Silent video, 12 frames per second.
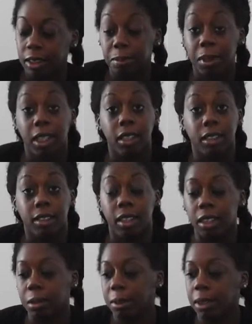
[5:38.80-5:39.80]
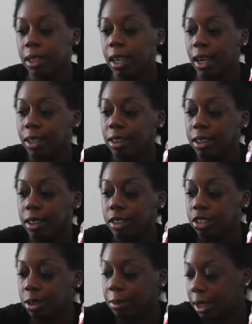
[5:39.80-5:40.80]
meaning the tub, I thought
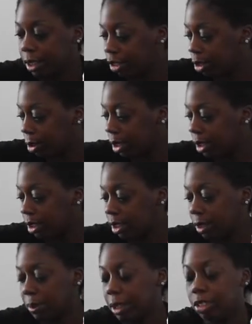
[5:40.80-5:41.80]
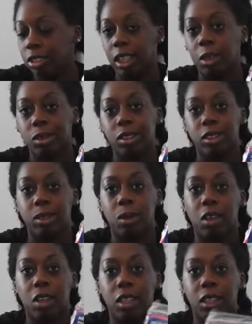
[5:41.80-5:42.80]
she might enjoy this, especially how it's so
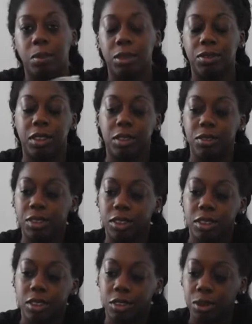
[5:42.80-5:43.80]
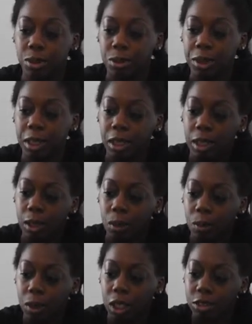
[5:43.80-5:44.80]
hot. It'll be fun for her to do
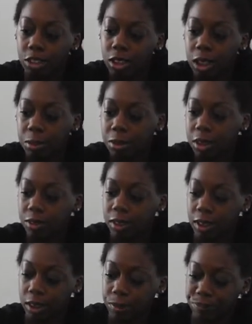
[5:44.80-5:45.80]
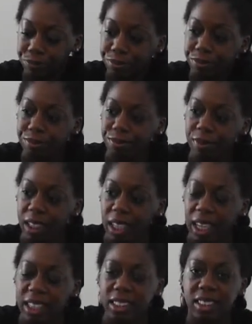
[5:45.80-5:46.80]
when she comes to visit.
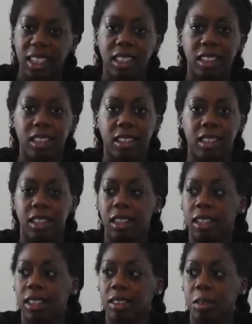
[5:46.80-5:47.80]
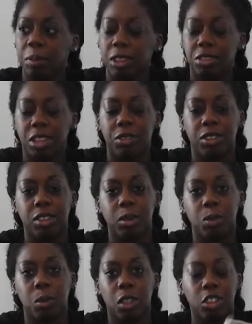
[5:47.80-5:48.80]
And secondly, this would be great for
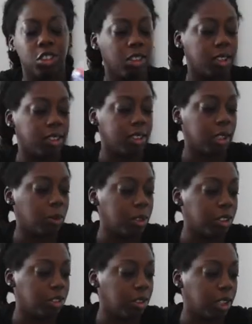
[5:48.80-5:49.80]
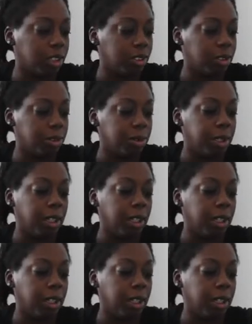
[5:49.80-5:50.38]
some water shots that I want to try to do